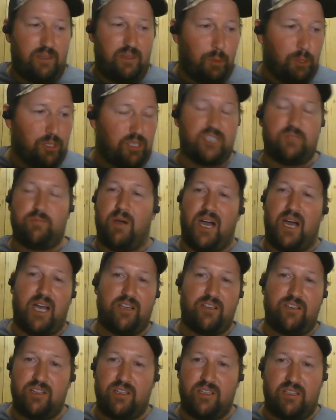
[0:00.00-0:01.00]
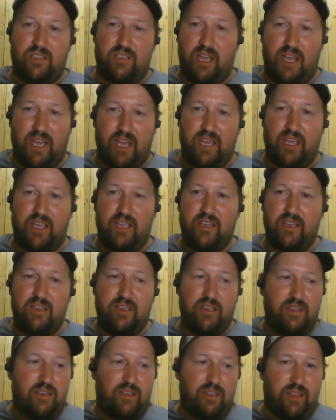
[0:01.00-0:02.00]
puts his mind to it, they're
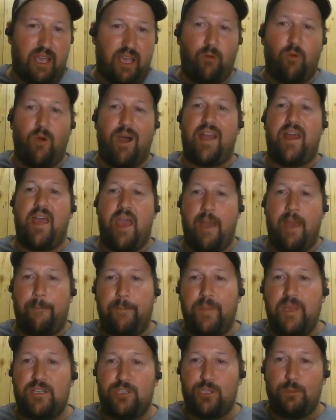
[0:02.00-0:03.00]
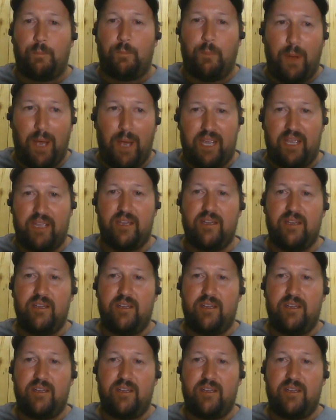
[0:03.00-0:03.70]
quite happy to pay.